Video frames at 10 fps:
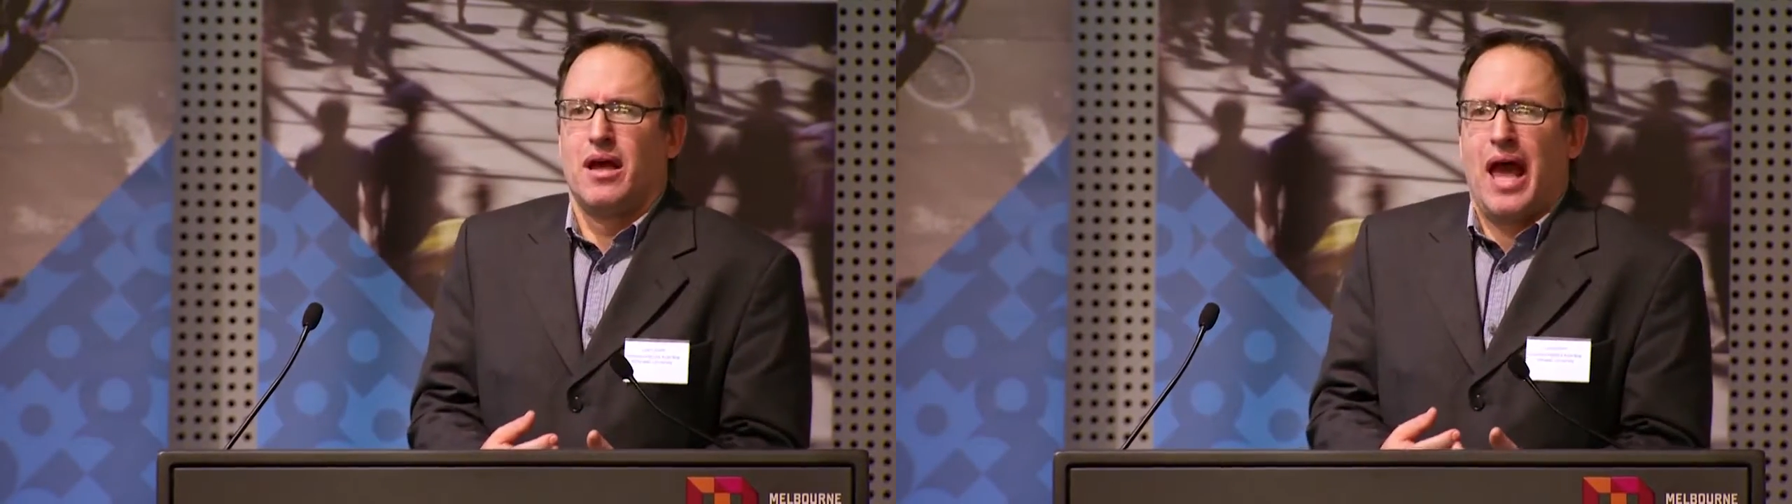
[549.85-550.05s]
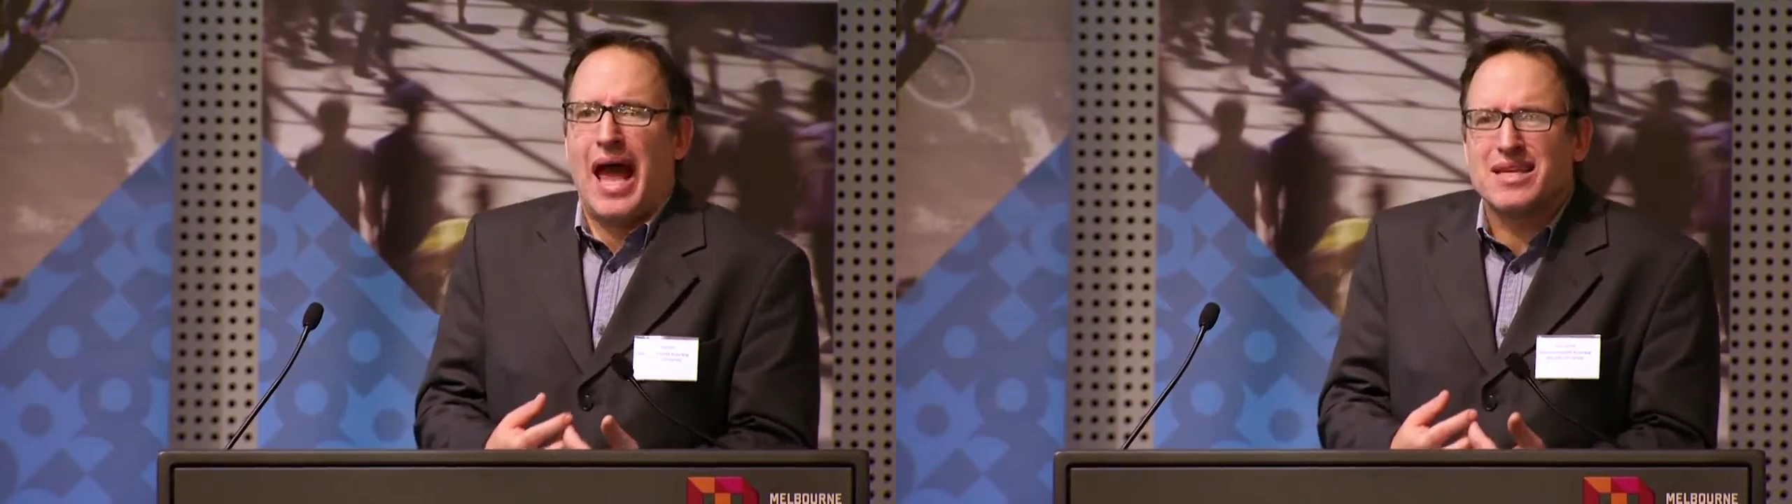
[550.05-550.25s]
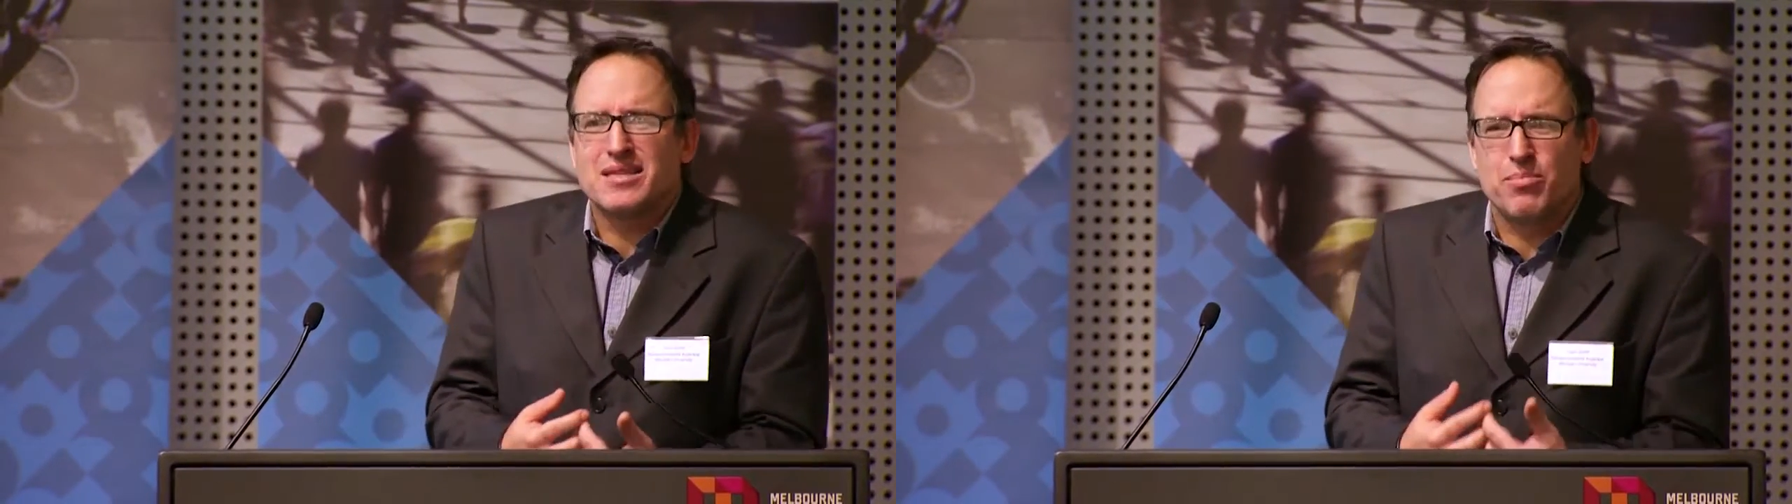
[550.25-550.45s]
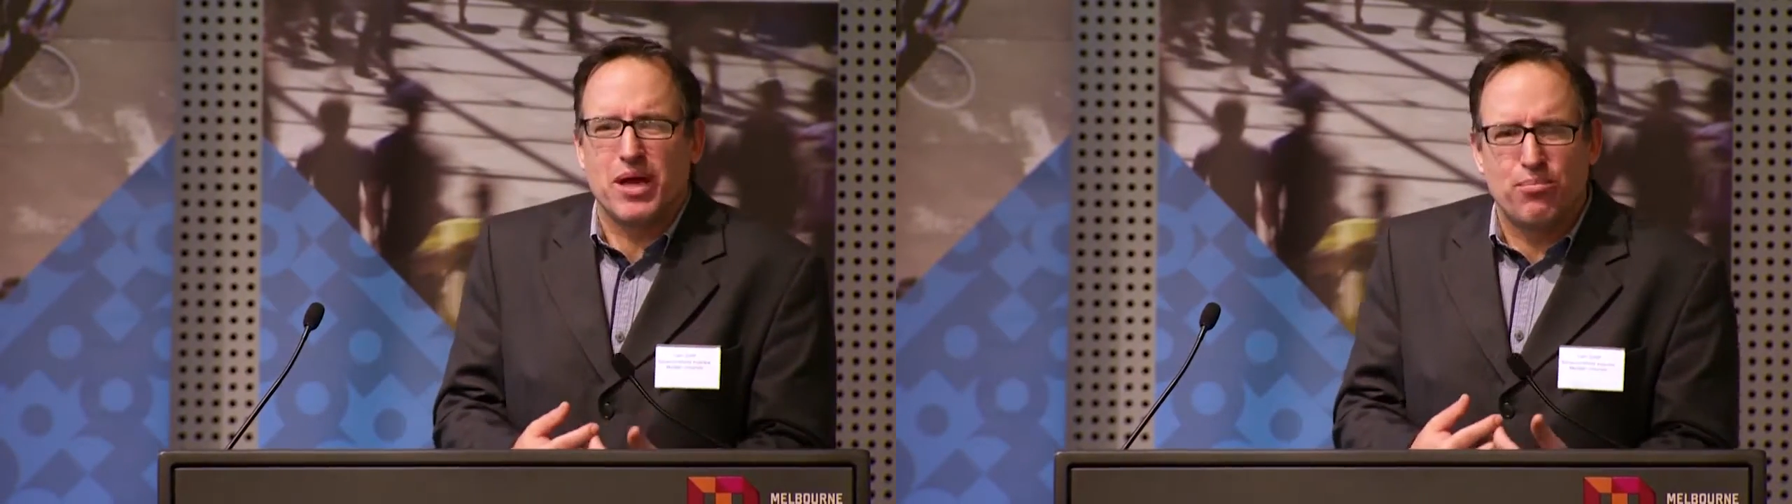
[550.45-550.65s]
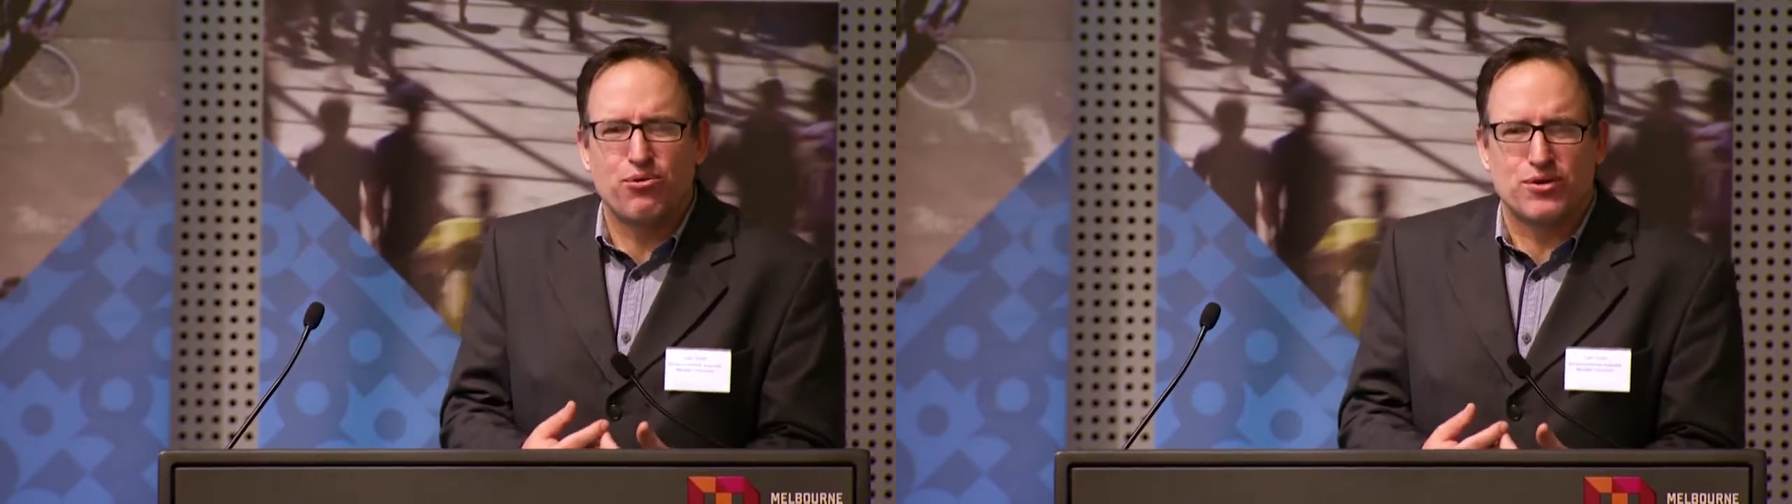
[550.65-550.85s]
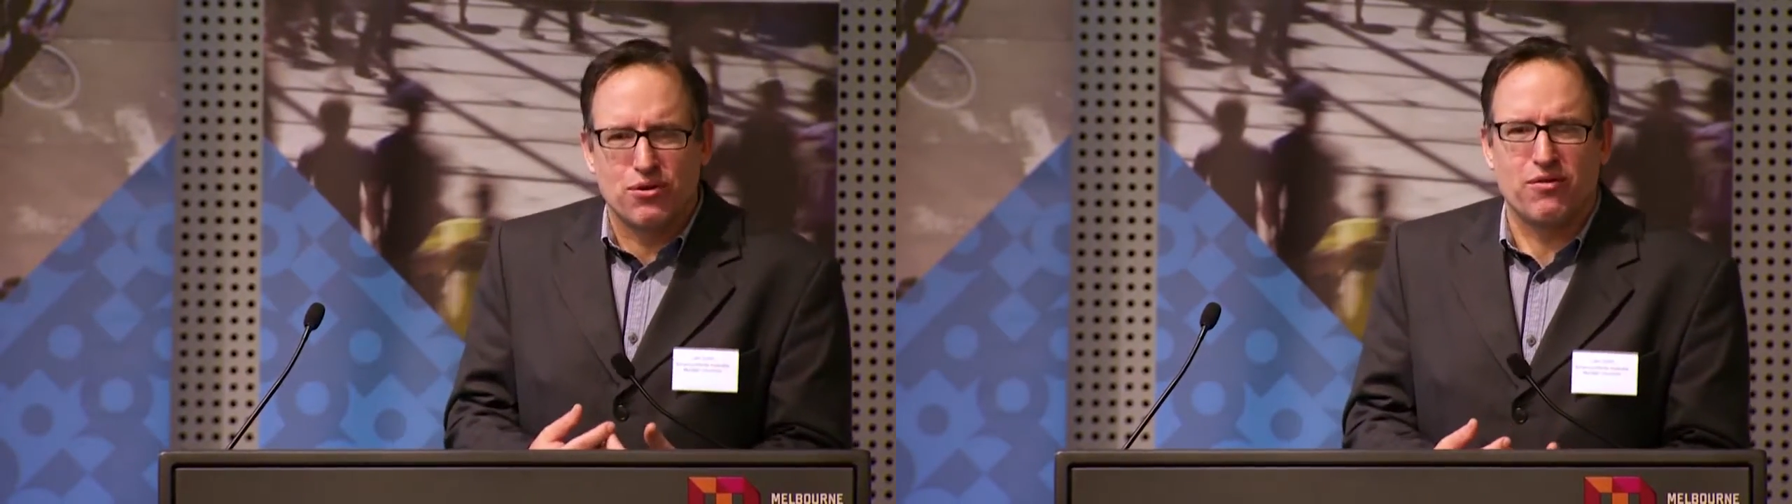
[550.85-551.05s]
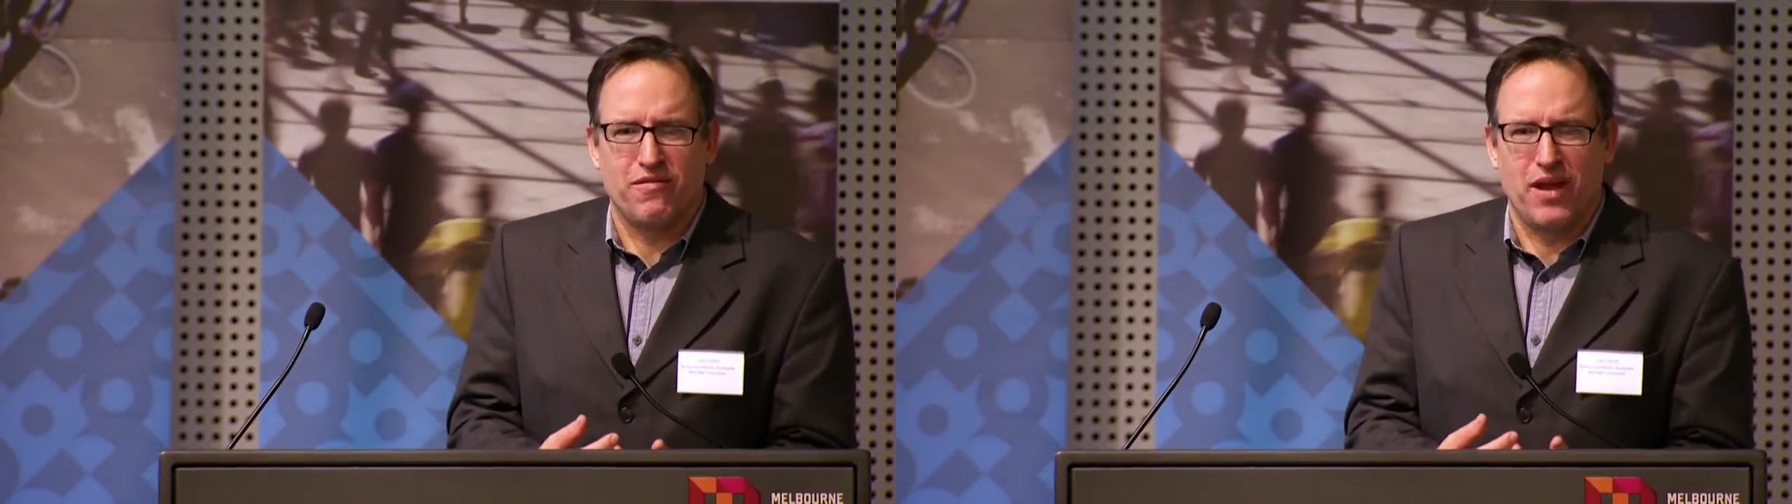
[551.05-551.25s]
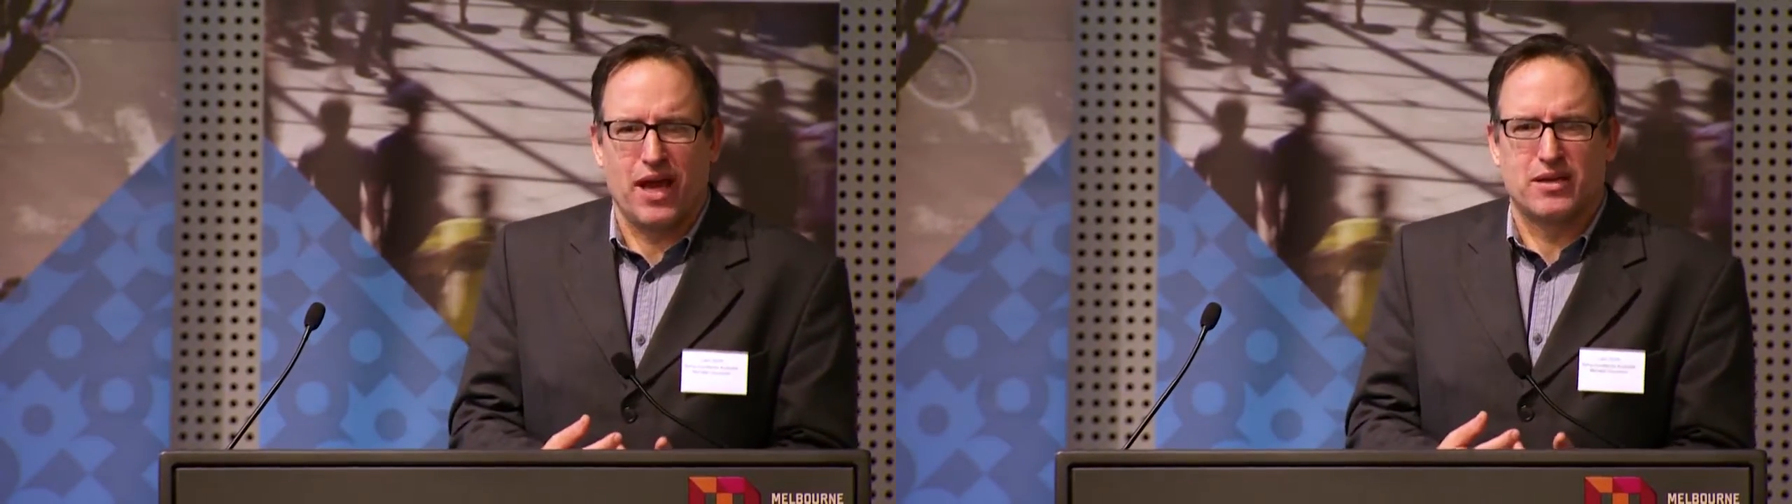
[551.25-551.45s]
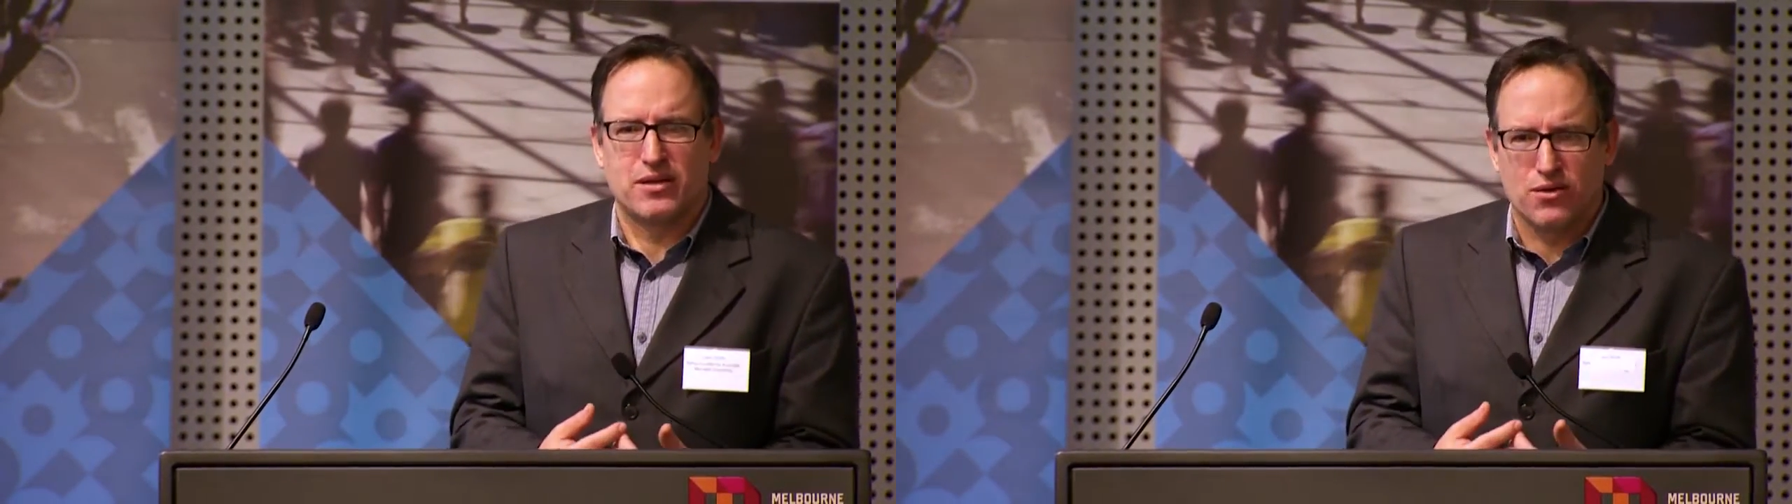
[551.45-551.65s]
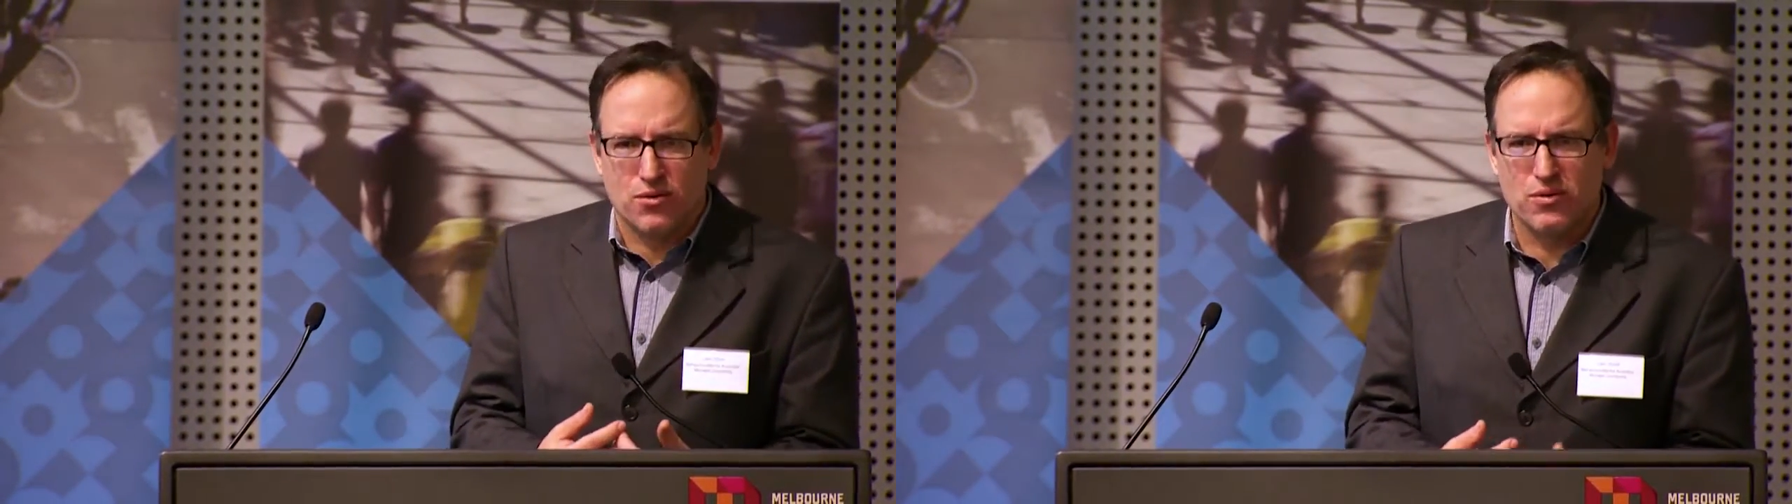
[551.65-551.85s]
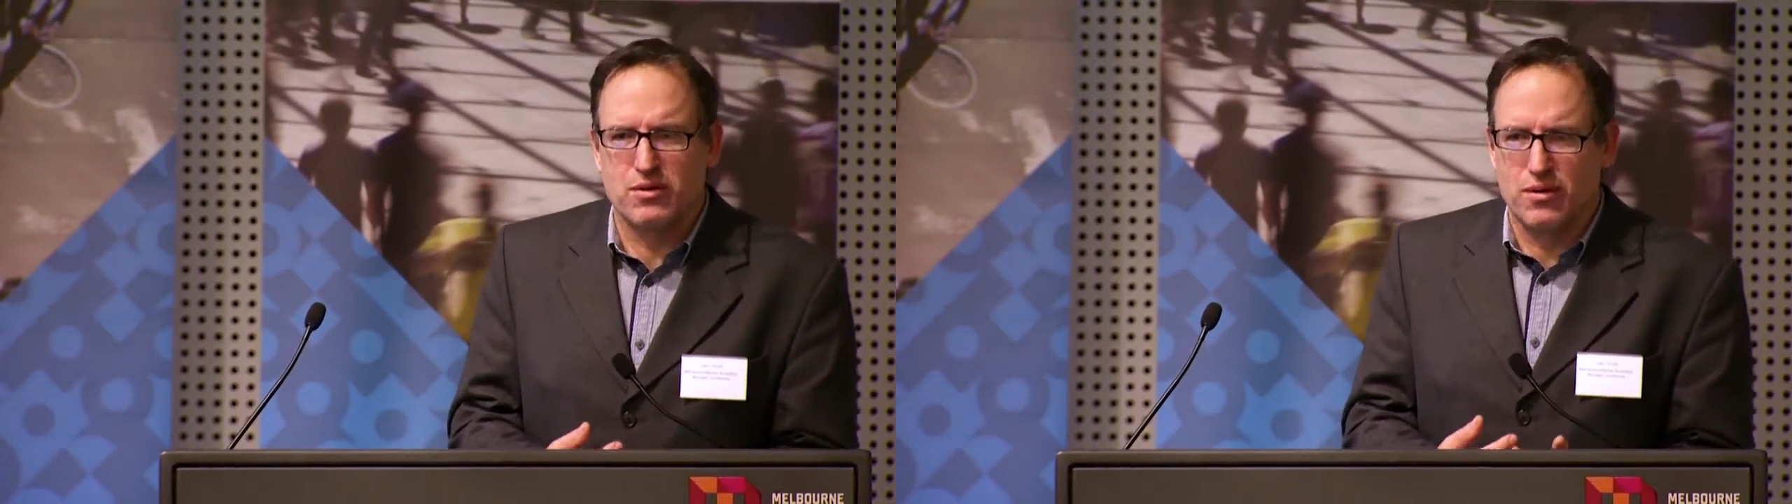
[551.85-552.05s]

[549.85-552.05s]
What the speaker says: hasn't been put to good effect and to good